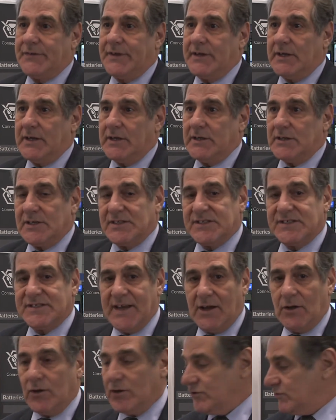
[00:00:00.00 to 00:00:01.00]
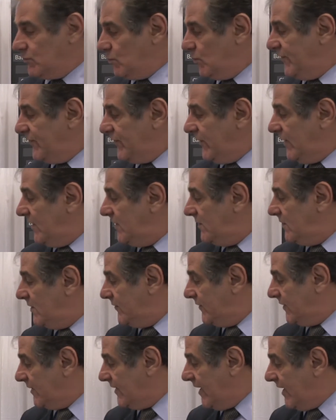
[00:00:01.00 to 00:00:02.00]
The cells
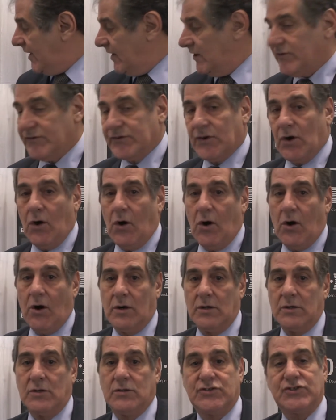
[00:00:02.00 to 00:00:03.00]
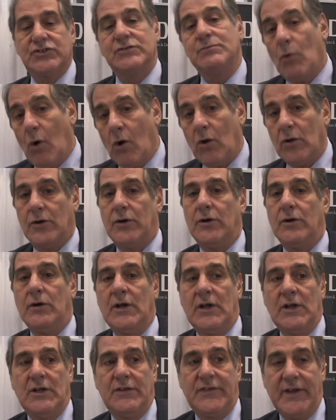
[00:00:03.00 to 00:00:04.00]
within the case are smaller
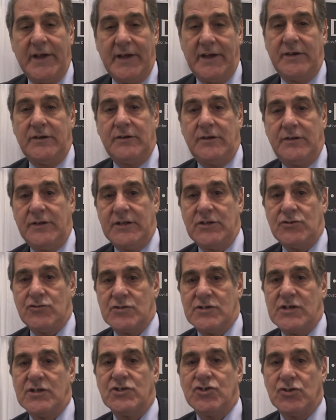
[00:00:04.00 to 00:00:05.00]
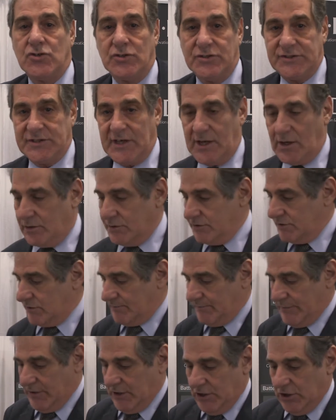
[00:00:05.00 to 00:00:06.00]
than the traditional
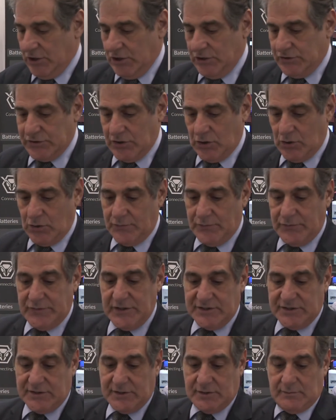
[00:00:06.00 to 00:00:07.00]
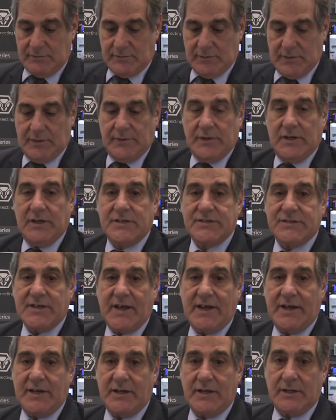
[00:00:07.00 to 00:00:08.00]
cells. So this is
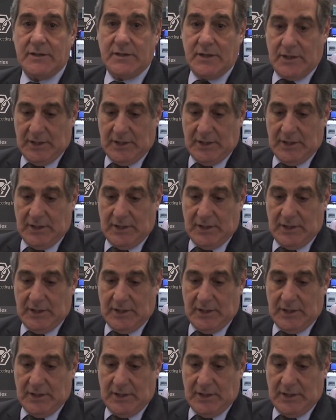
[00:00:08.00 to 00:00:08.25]
a